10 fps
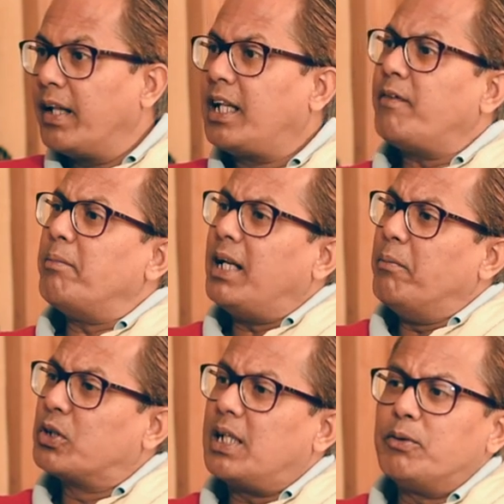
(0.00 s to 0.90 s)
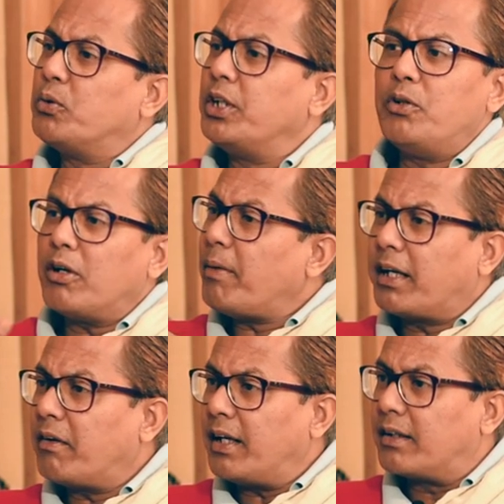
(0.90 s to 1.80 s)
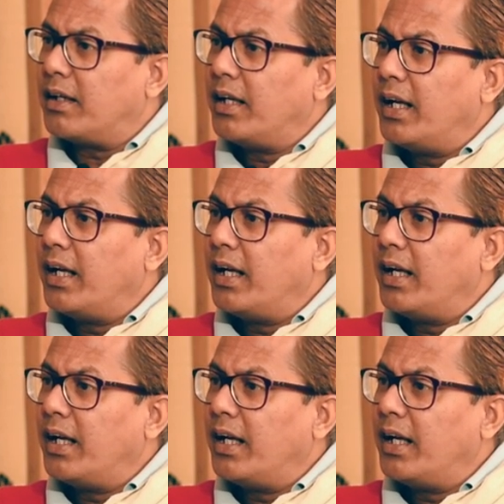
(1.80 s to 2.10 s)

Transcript: there were many Muslims who did not migrate.